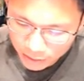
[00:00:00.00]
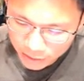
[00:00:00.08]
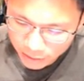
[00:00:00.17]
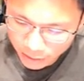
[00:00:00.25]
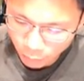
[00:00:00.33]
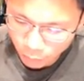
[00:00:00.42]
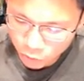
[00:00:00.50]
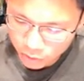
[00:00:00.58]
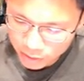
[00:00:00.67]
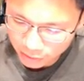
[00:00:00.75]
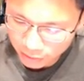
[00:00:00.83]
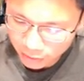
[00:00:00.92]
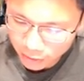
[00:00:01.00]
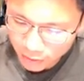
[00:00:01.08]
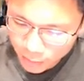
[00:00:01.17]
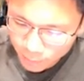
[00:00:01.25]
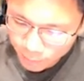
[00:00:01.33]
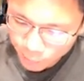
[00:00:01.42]
that were transacted.
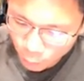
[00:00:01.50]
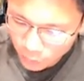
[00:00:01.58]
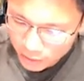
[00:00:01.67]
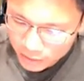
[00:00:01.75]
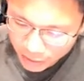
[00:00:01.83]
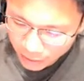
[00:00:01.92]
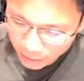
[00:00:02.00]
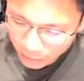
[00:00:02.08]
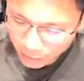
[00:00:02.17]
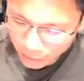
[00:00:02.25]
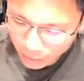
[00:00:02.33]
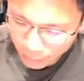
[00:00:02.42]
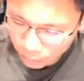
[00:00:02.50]
The ones that I put